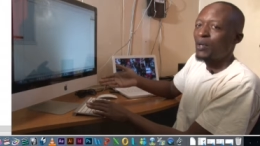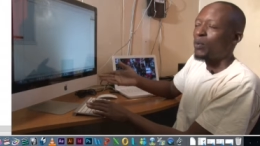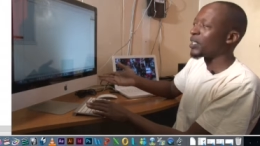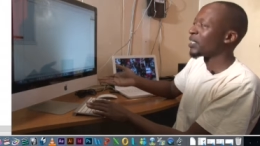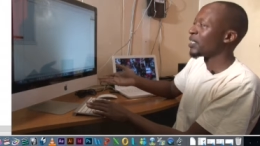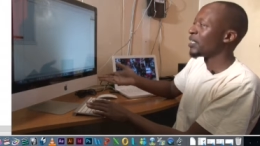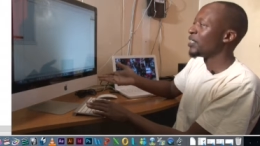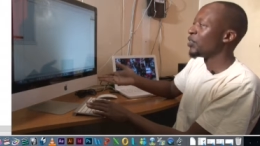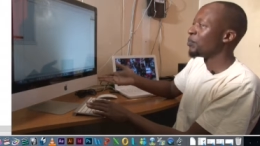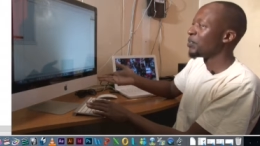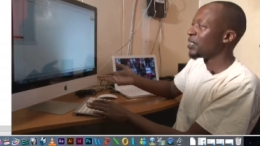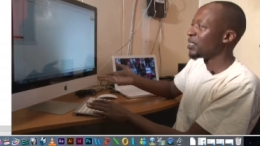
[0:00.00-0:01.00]
What the
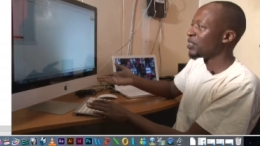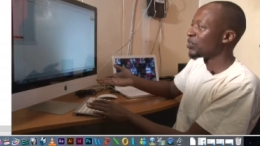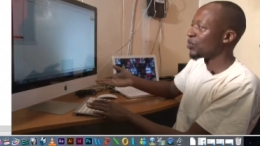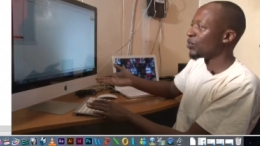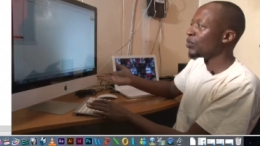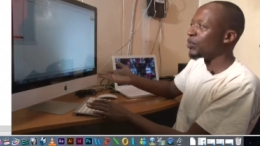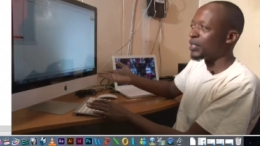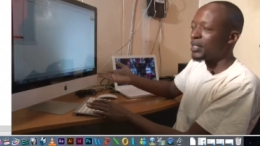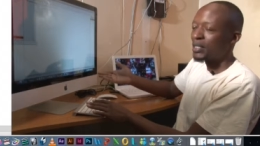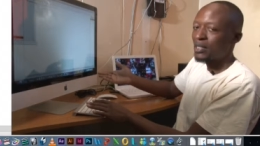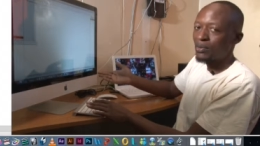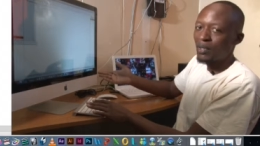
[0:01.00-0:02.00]
DOP needs to know
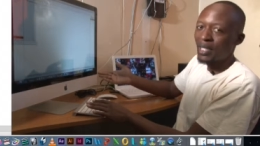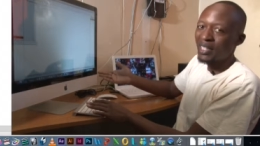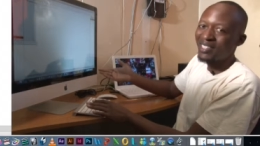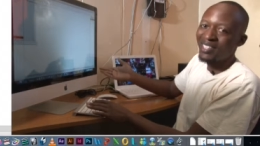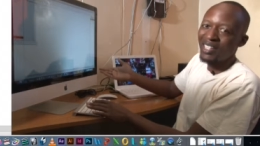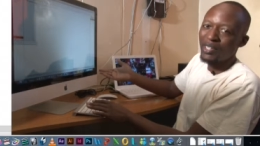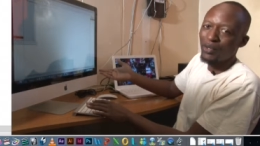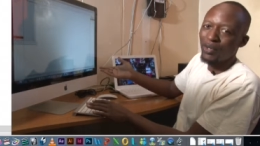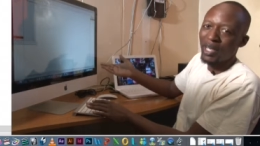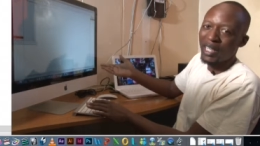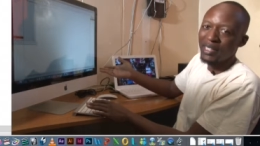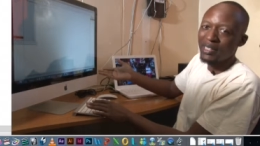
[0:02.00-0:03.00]
is whether it's day or
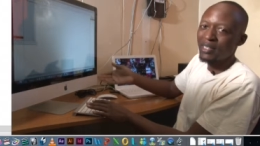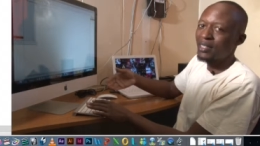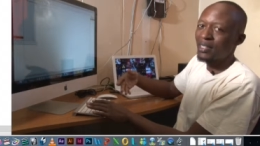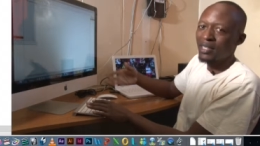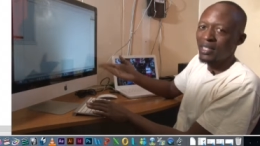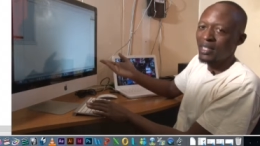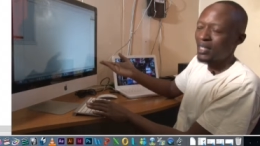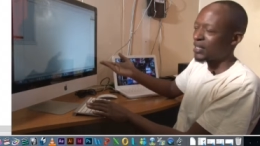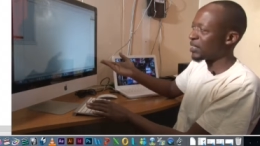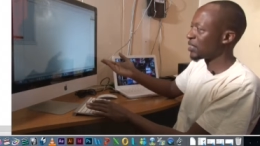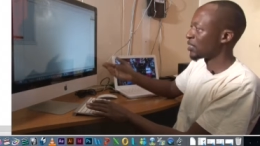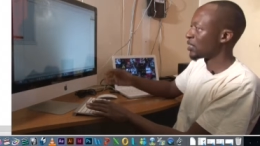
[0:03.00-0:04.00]
night. The
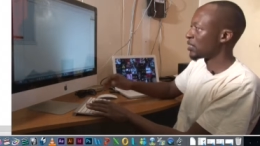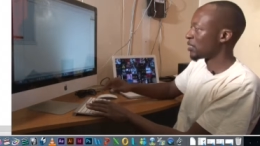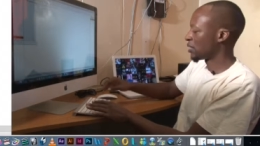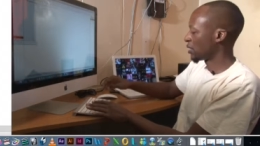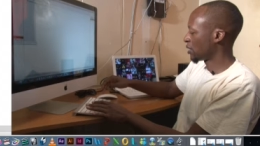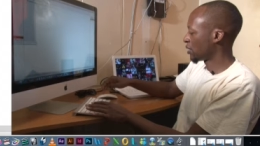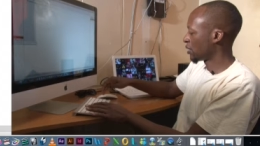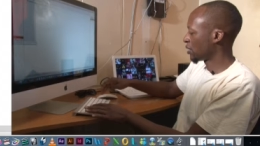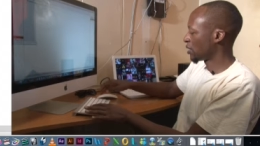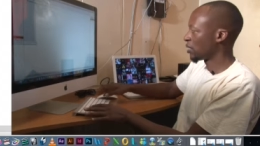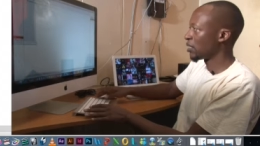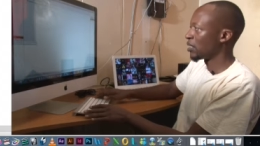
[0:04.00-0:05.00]
rest is
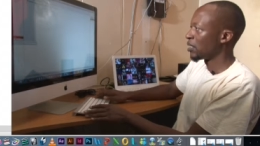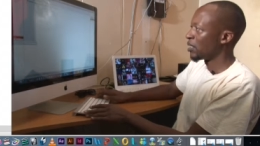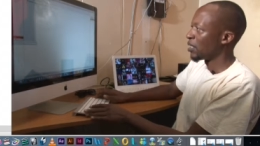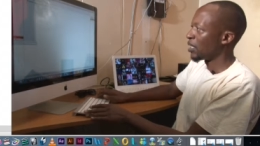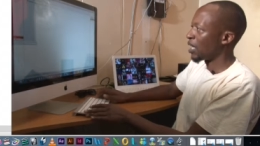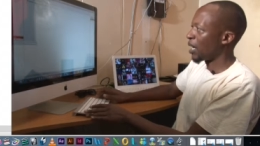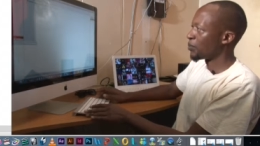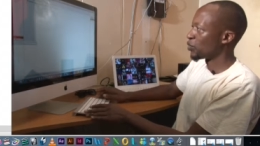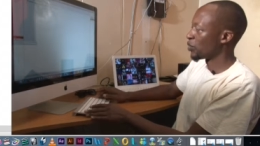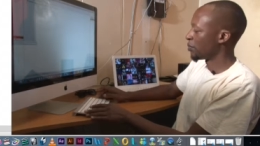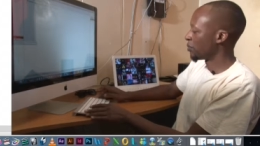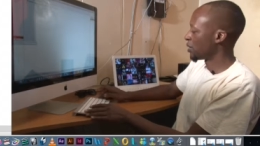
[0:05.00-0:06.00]
up
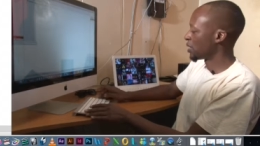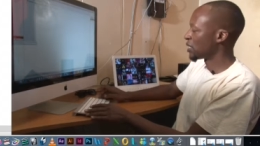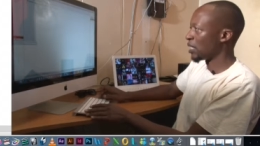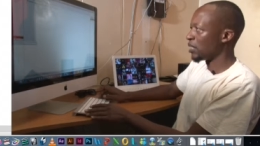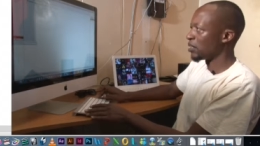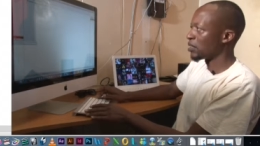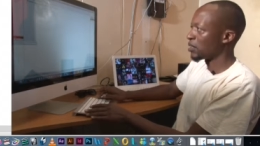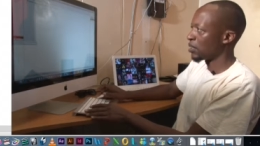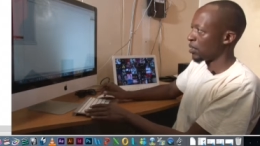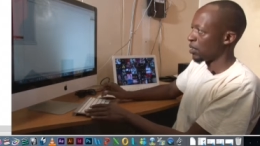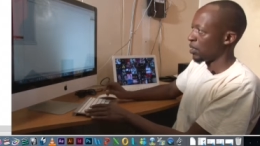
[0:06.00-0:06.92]
to him, details.